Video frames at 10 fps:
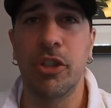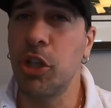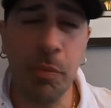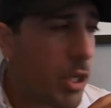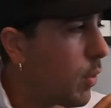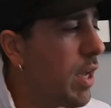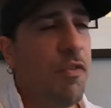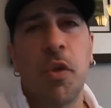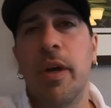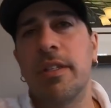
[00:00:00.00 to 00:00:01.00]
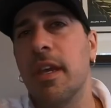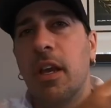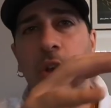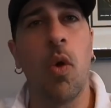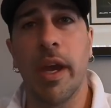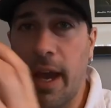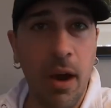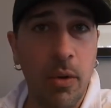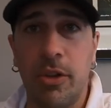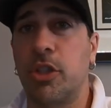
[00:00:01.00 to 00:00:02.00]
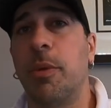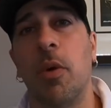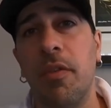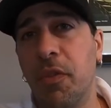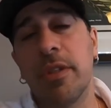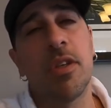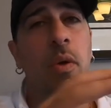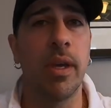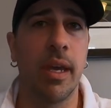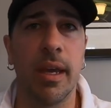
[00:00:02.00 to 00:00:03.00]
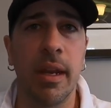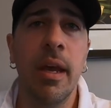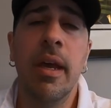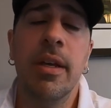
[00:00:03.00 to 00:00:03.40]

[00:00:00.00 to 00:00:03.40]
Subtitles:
There should be no influence going out and there should be no influence going in.